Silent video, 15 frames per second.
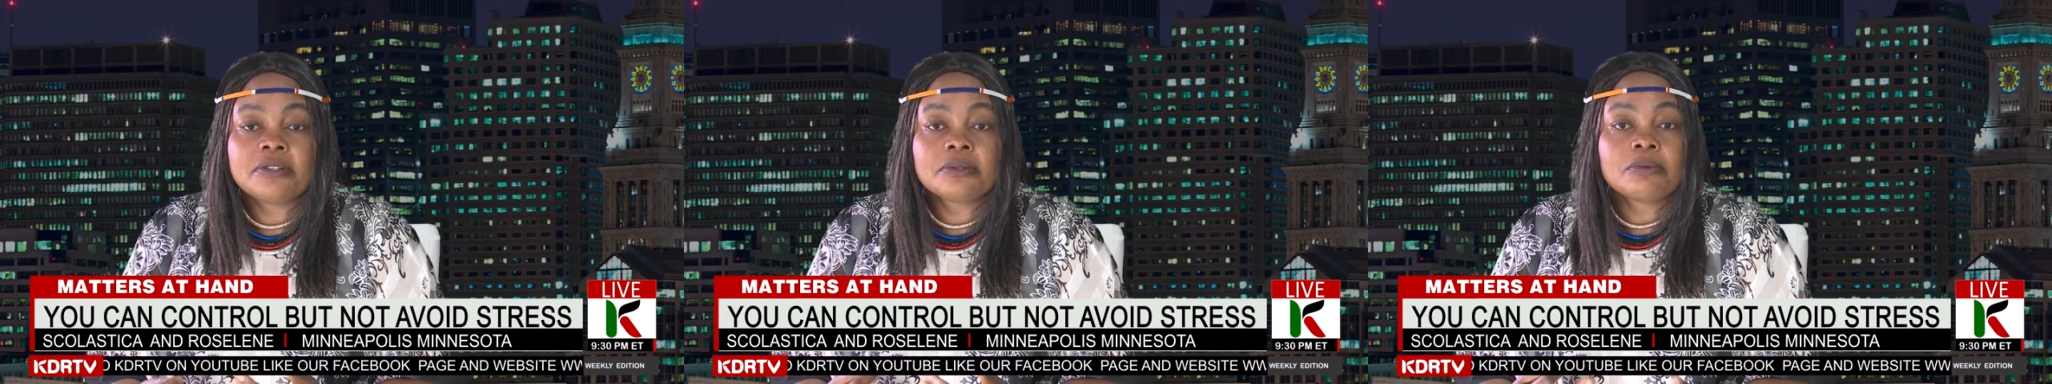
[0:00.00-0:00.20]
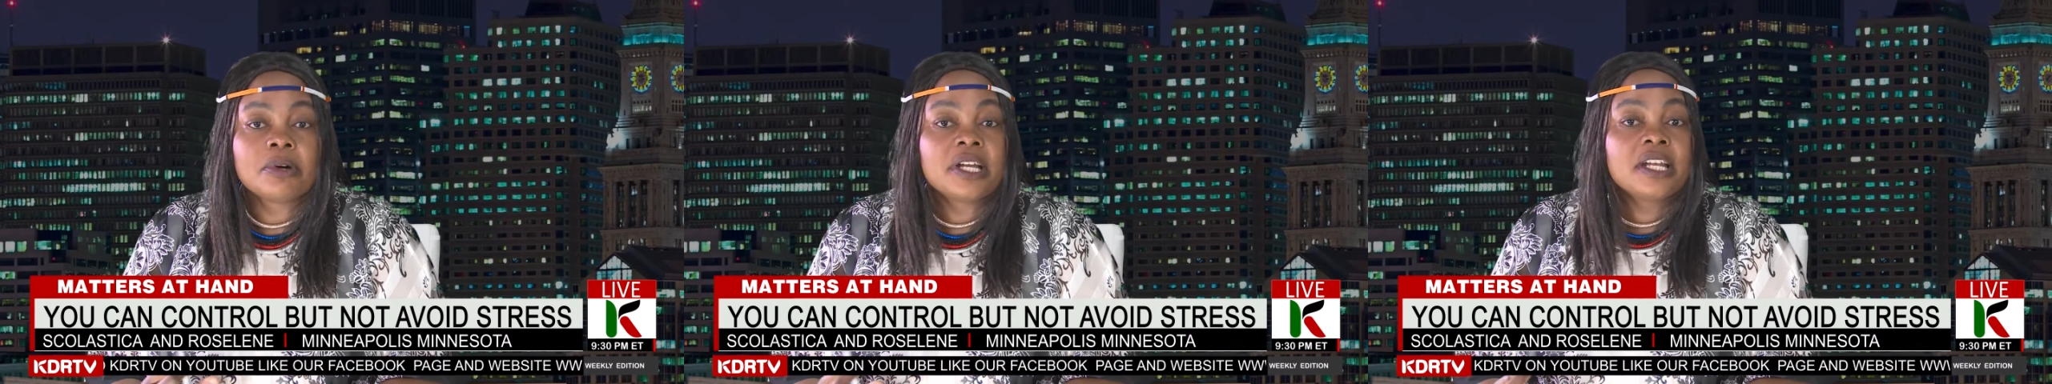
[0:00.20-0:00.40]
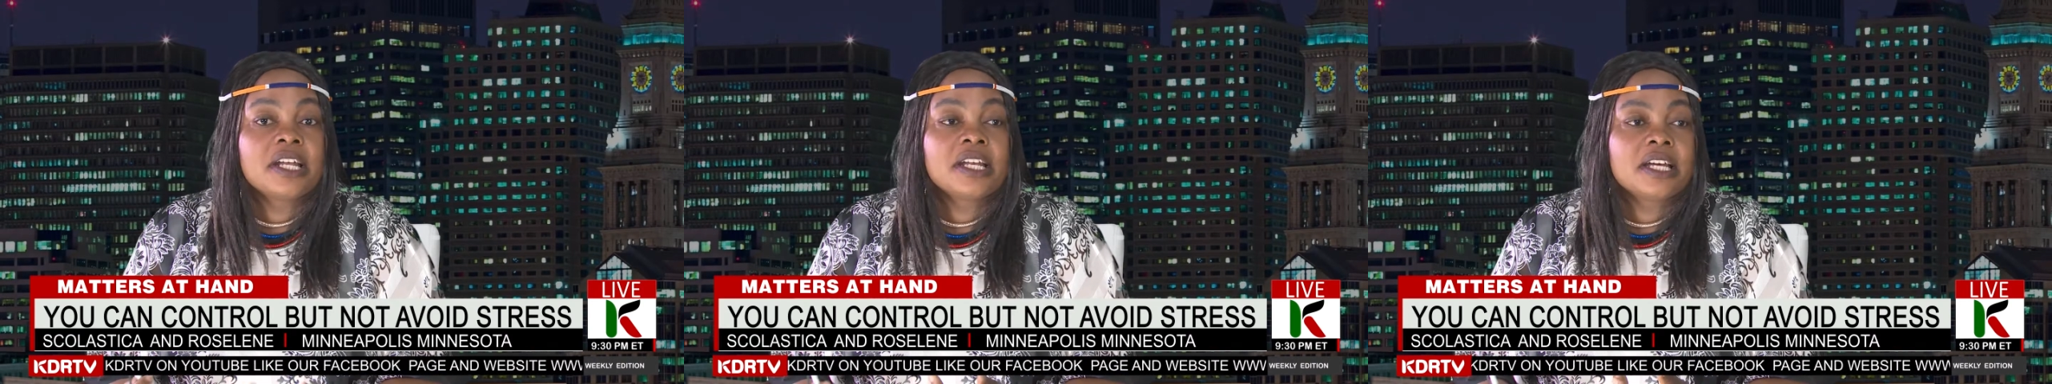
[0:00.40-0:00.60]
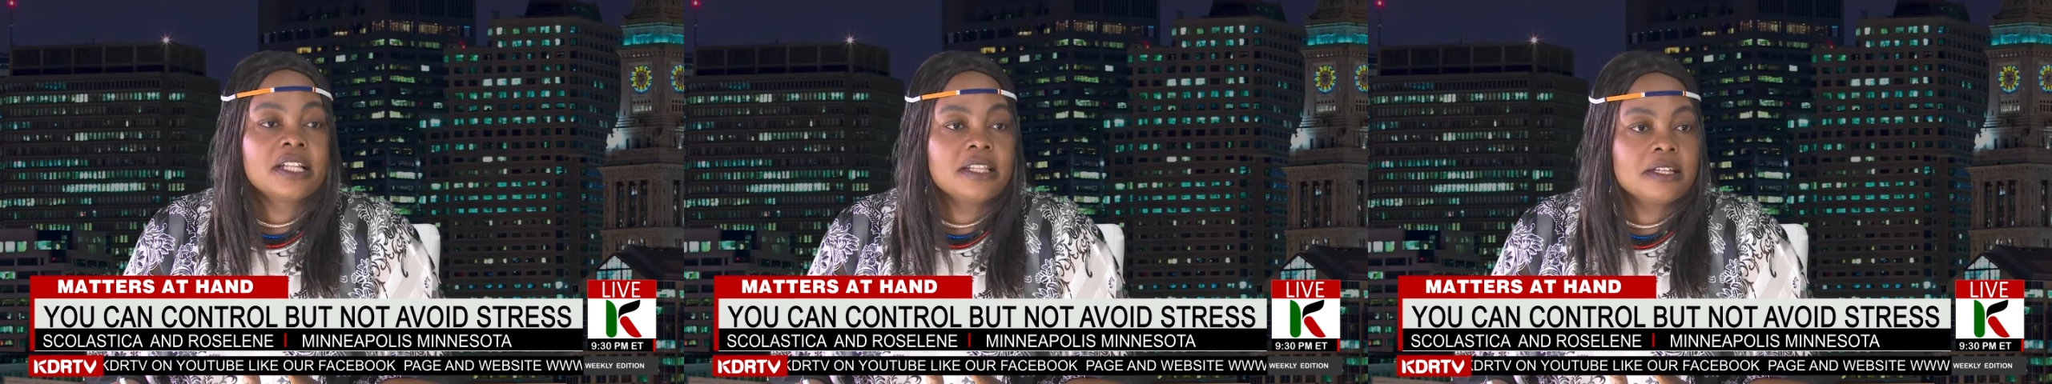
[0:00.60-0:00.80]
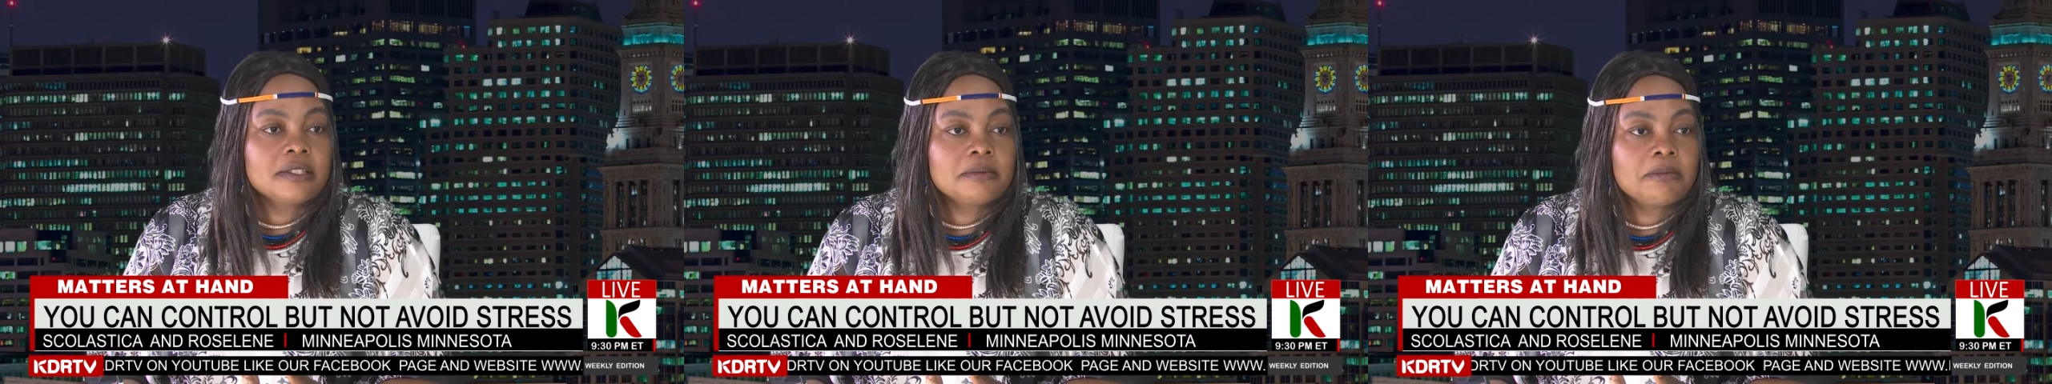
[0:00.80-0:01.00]
one
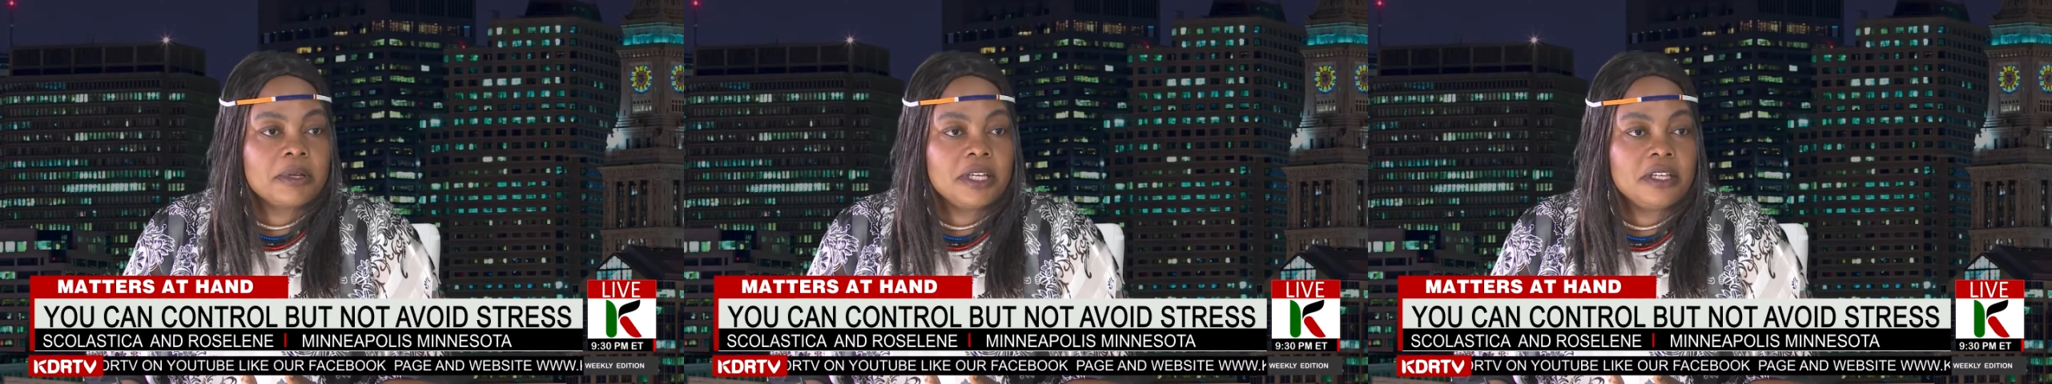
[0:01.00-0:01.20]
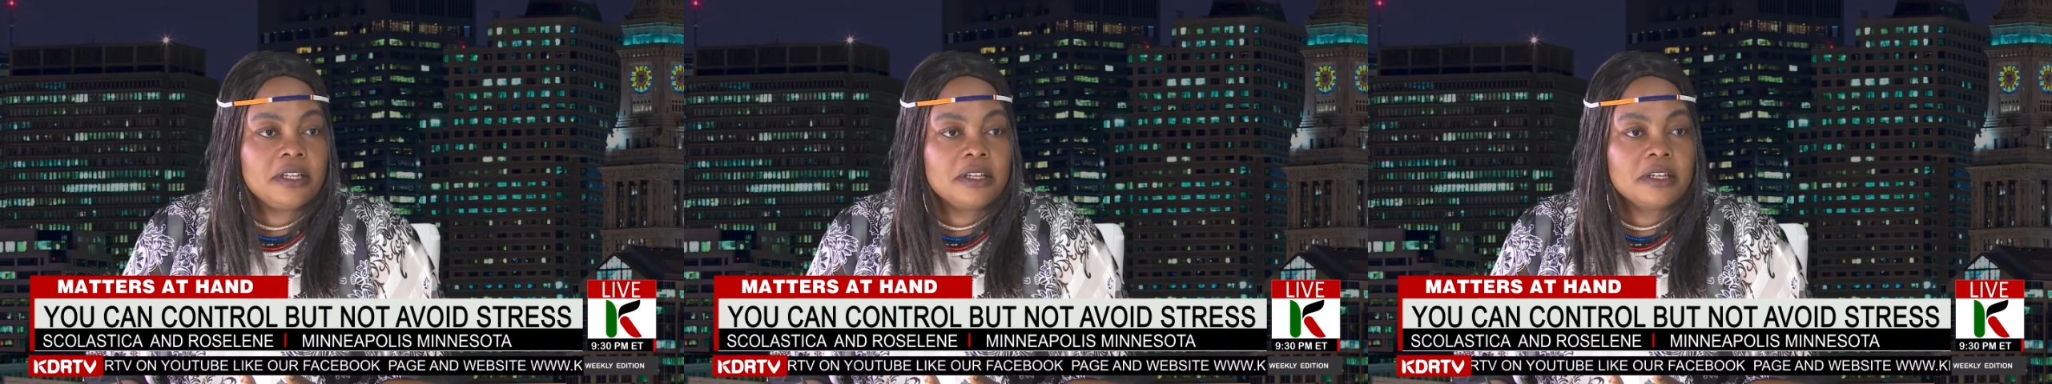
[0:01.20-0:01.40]
another's pain.